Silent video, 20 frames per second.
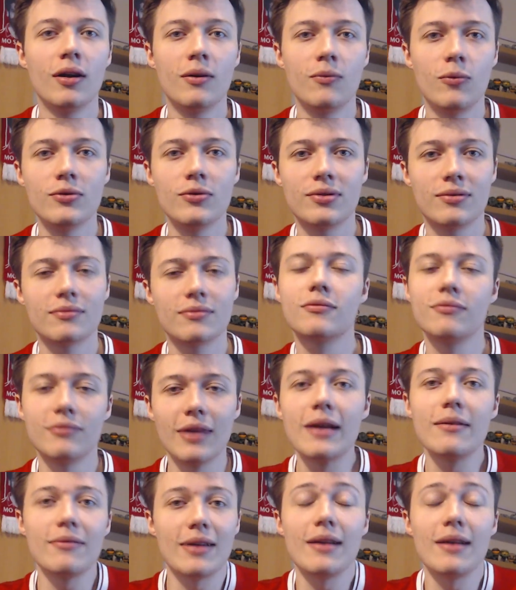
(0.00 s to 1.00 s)
was
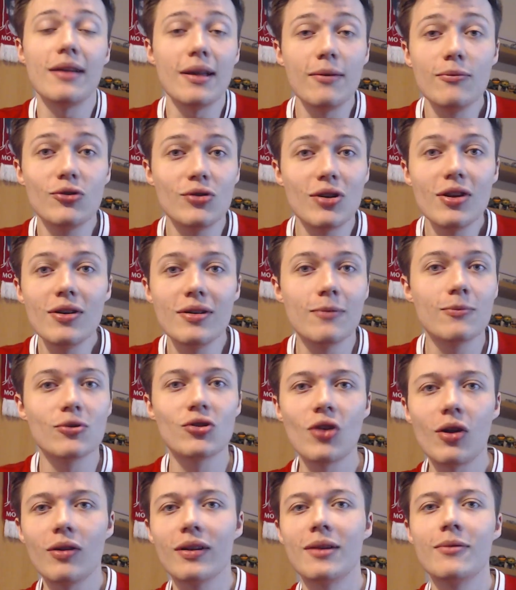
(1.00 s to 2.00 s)
good, it was
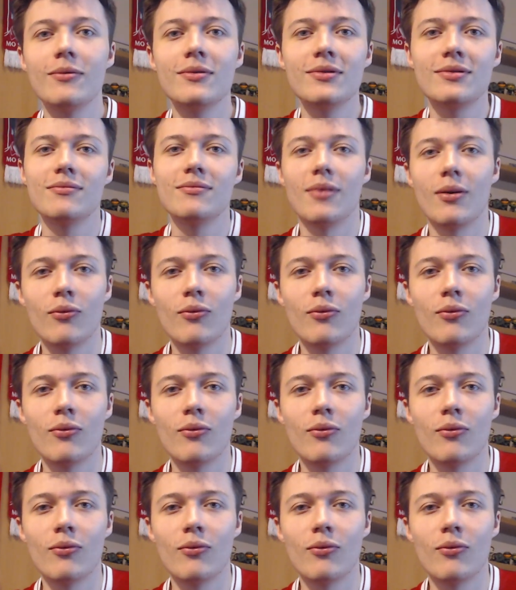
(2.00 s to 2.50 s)
solid, it was